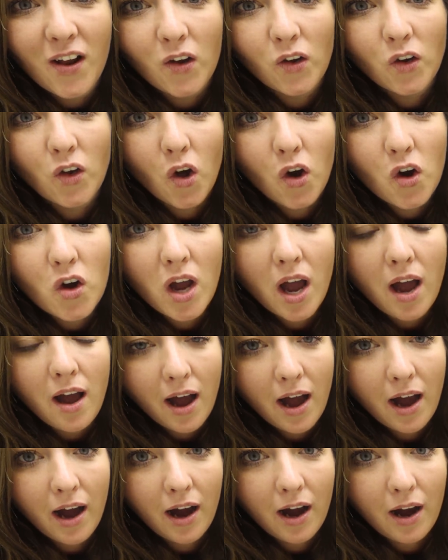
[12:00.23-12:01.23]
look
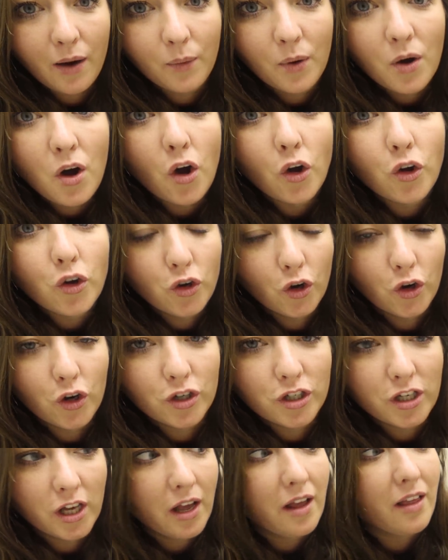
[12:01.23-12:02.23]
how
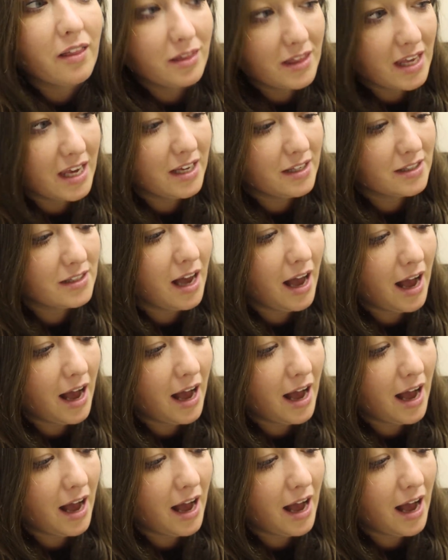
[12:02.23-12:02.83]
good these